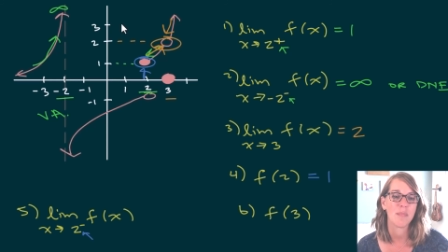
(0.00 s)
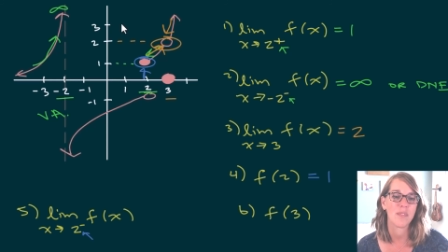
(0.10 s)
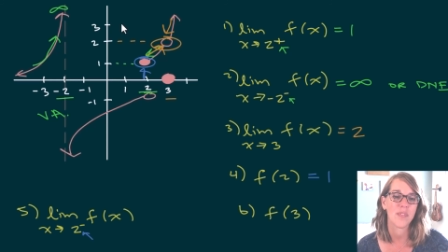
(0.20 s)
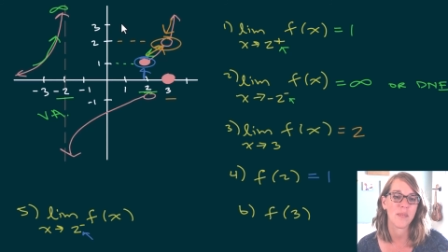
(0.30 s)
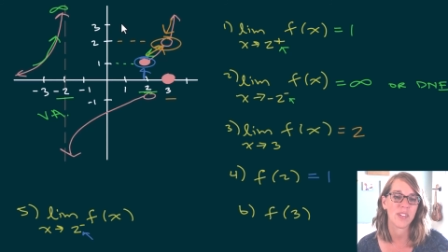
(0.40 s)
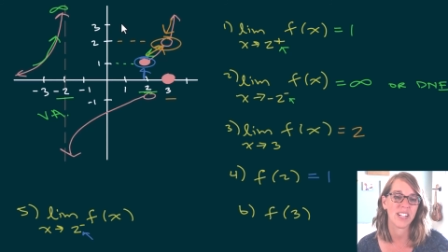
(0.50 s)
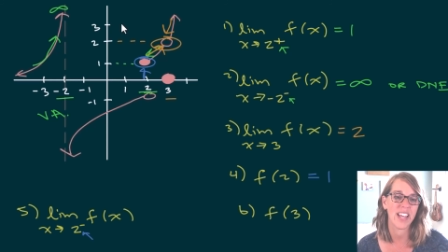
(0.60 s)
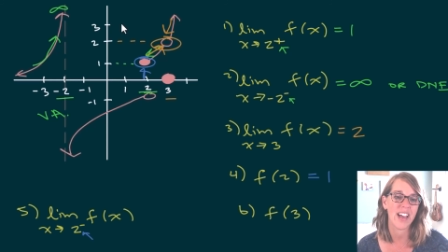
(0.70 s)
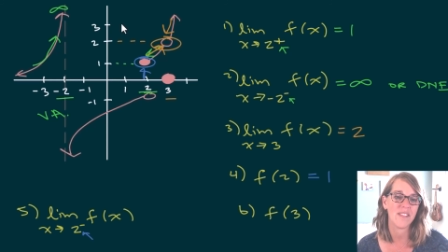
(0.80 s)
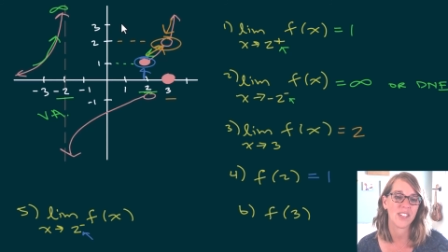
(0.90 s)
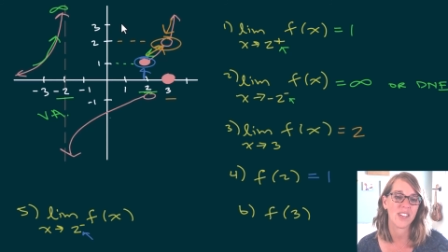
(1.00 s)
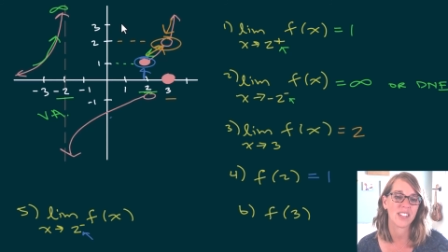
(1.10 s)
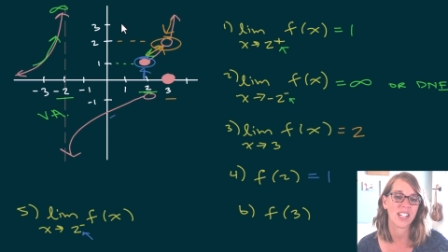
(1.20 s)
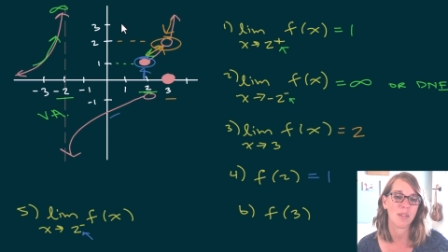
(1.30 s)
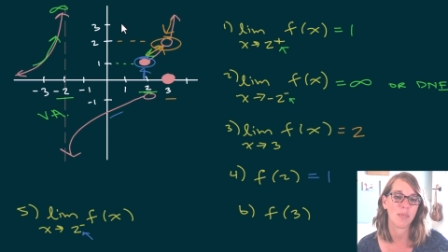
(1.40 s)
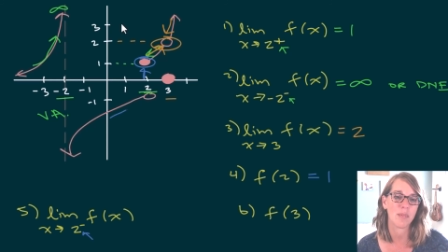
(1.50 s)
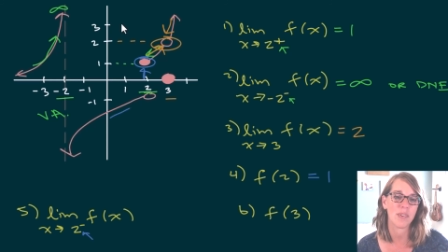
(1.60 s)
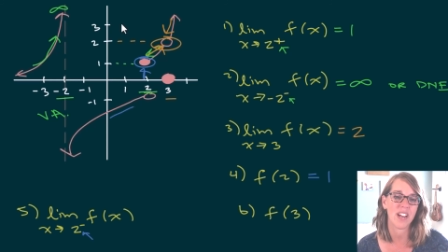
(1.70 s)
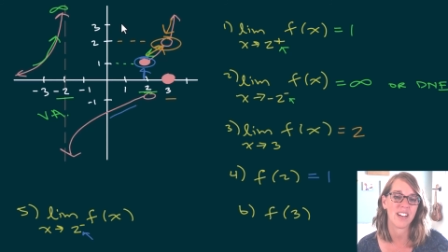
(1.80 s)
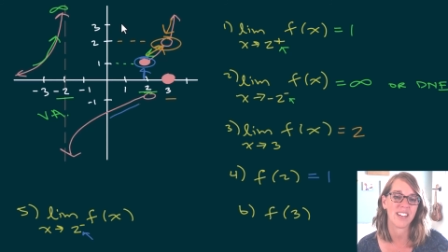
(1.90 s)
but from the left. So that's going to put
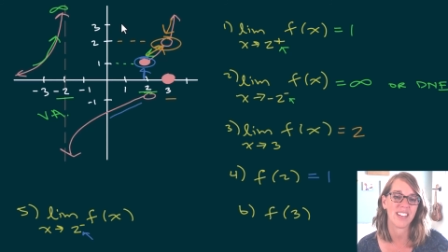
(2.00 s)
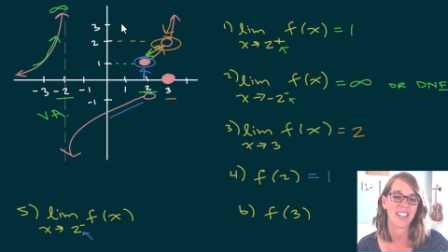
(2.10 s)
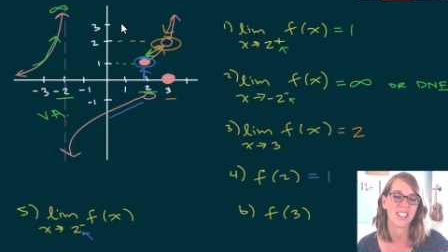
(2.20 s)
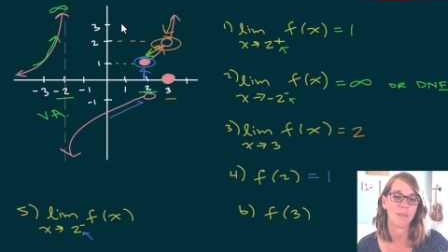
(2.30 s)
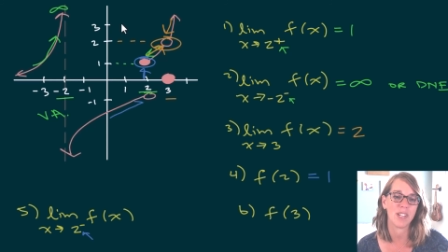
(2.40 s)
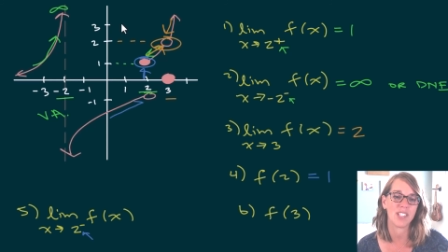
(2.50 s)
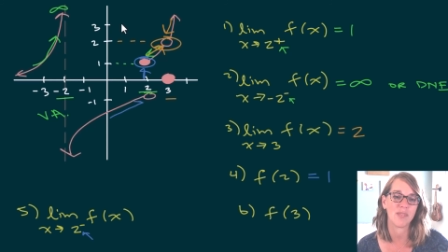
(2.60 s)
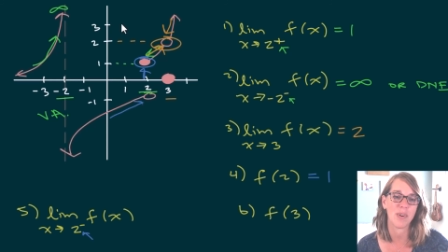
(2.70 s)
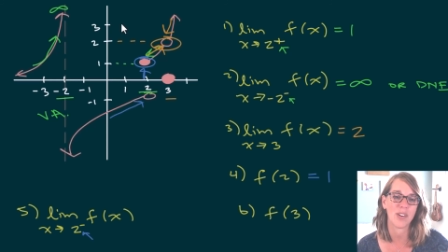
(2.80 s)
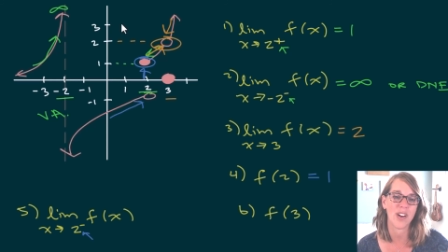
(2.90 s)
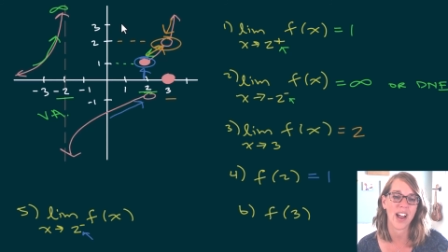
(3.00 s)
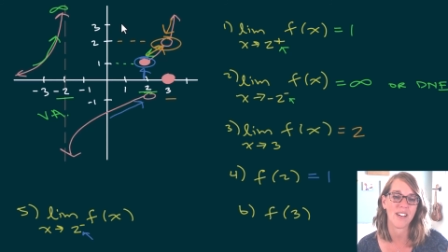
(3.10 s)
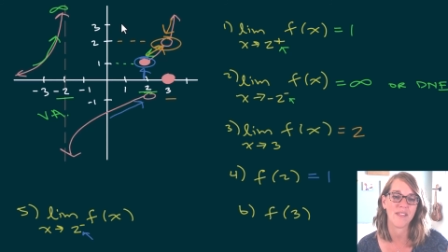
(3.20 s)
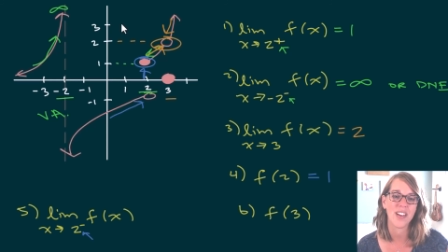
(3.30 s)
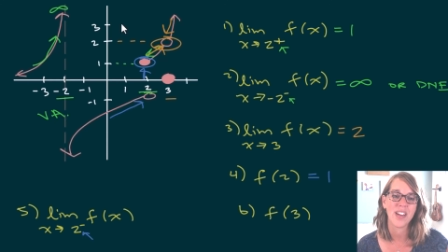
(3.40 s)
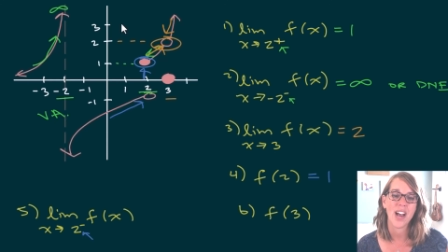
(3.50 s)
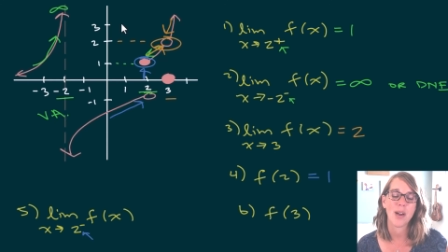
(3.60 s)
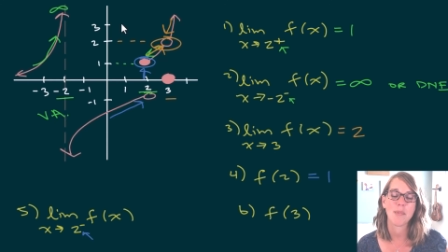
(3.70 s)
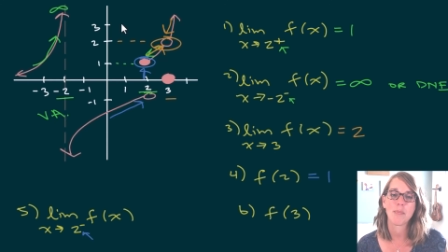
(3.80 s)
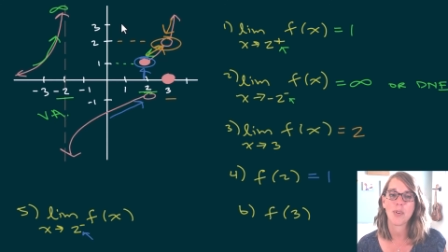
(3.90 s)
me on this piece of my graph.
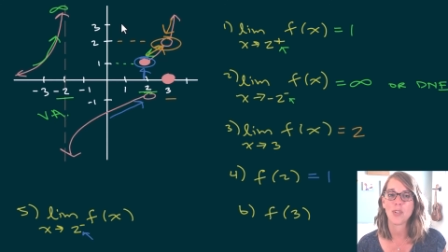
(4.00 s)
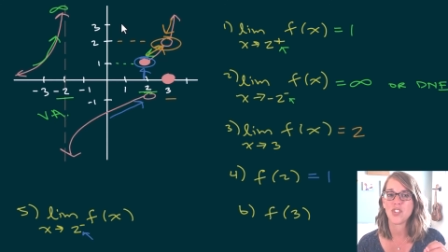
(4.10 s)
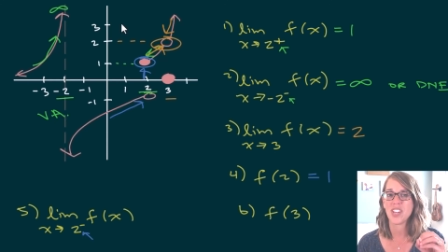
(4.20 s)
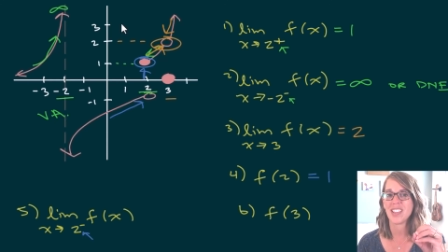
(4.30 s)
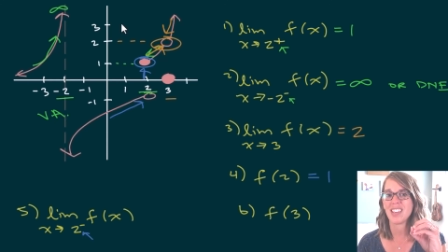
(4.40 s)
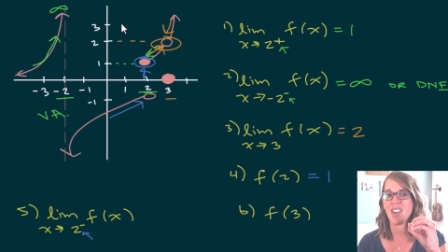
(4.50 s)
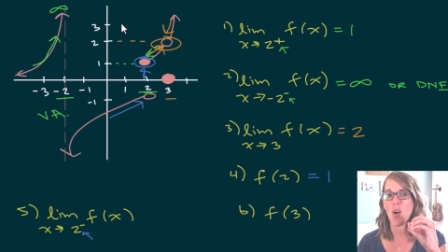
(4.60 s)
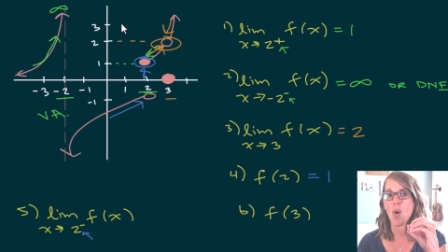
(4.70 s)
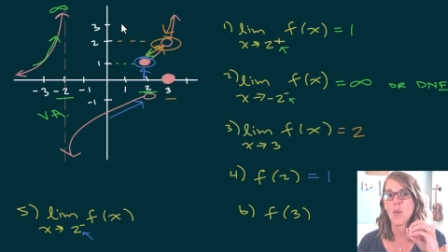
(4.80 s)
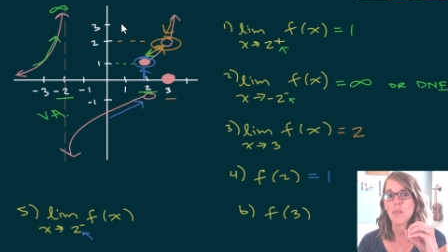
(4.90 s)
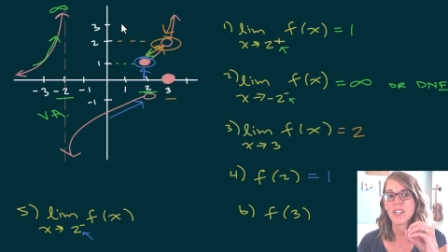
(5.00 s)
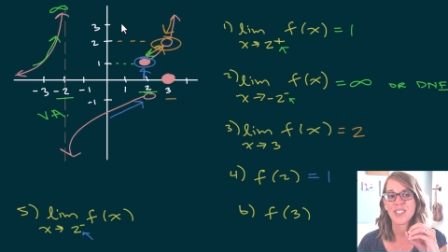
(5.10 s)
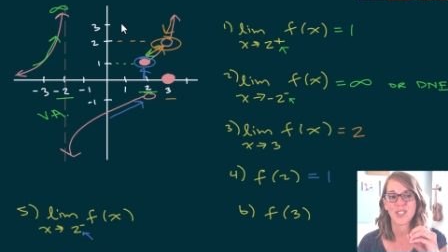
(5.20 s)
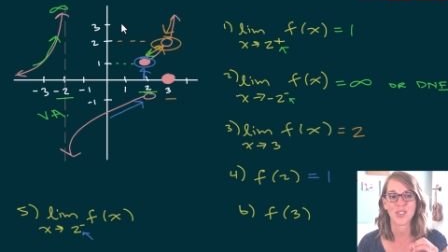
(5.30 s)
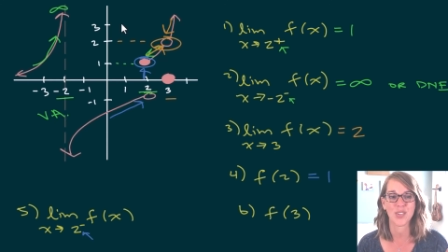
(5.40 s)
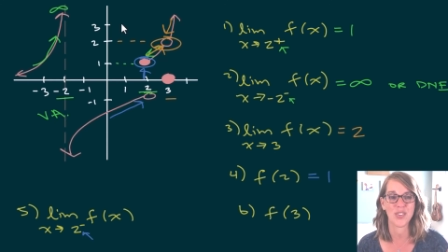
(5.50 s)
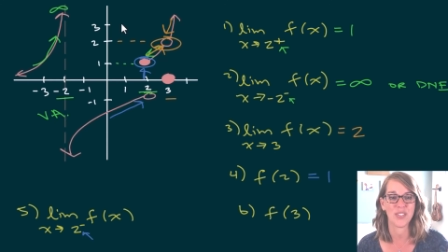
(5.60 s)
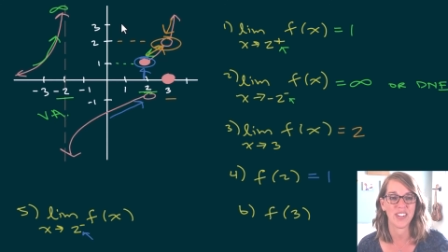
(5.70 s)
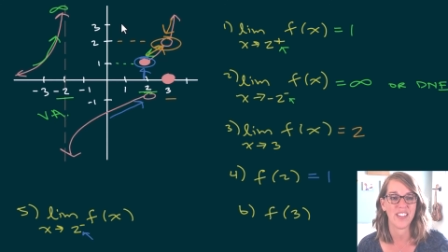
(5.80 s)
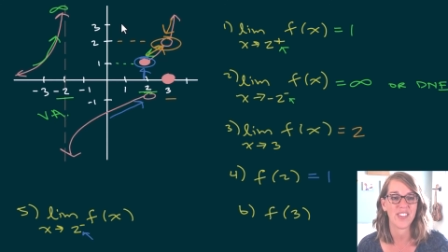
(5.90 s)
I'm approaching the open
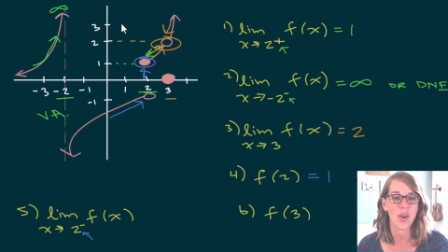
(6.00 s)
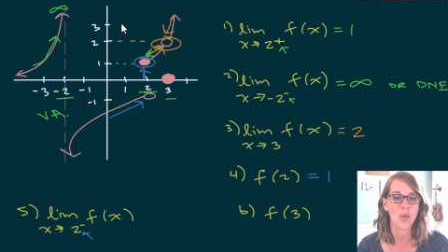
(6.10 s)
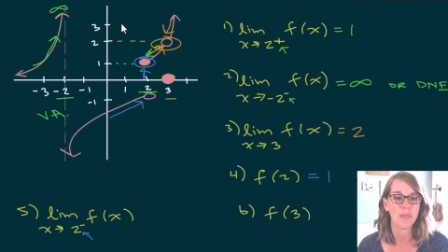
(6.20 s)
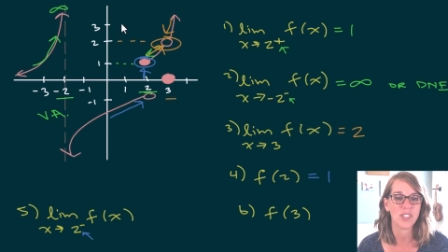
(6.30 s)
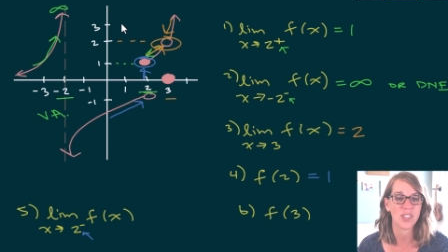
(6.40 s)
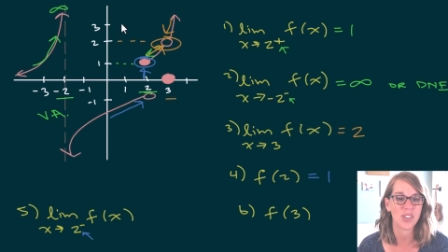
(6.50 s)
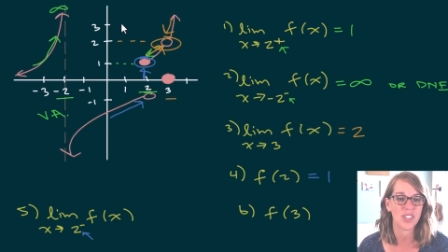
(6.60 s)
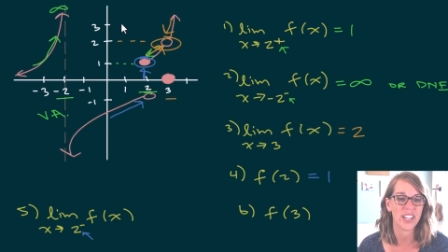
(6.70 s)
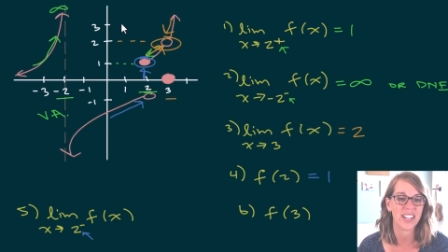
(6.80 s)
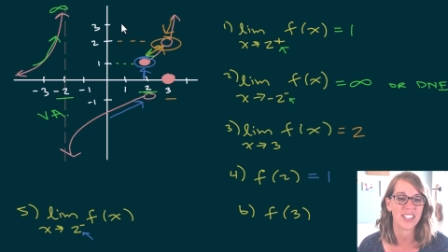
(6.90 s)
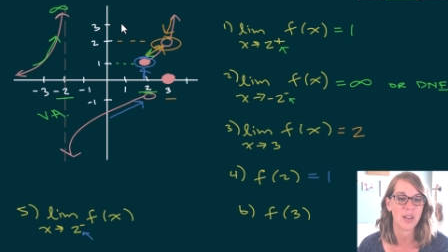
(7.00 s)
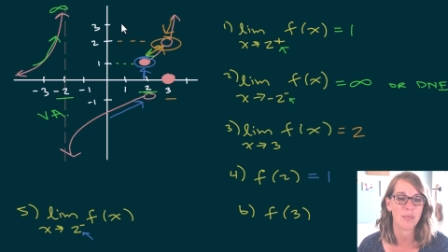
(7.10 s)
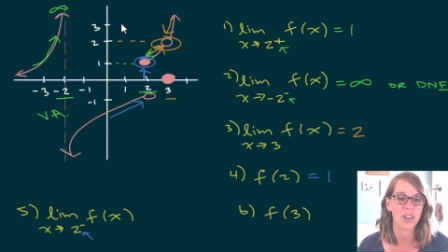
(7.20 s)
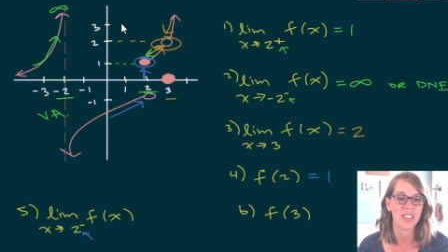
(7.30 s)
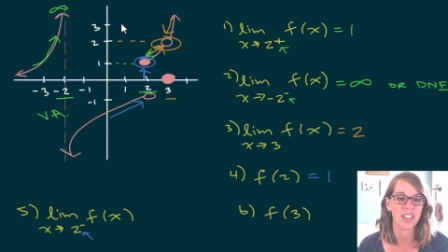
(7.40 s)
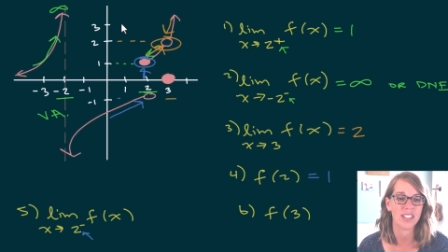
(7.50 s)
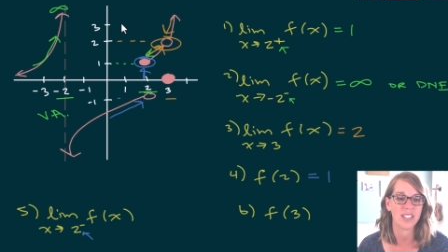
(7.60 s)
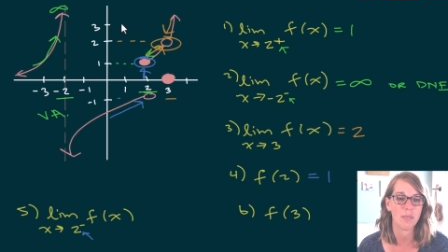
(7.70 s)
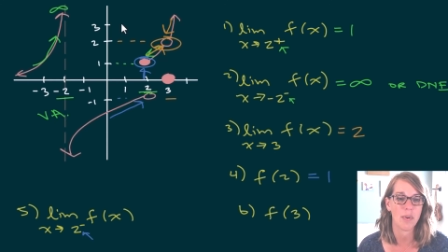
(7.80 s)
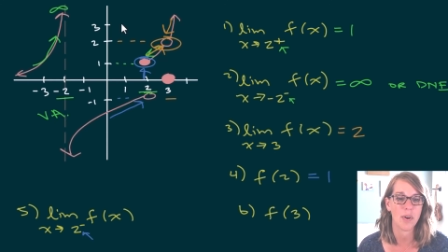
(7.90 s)
circle. And the open circle lines up with,
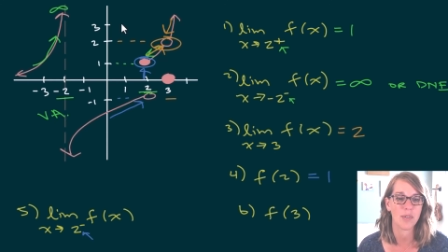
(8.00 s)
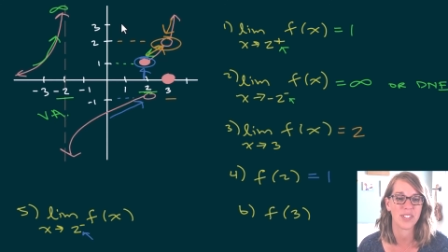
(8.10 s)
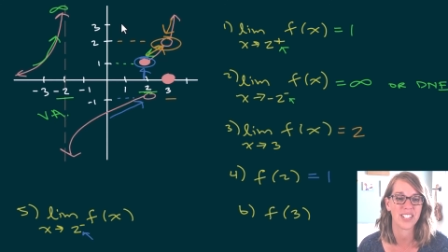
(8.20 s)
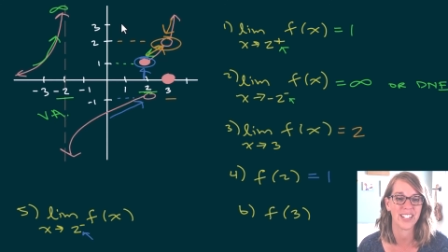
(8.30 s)
it's supposed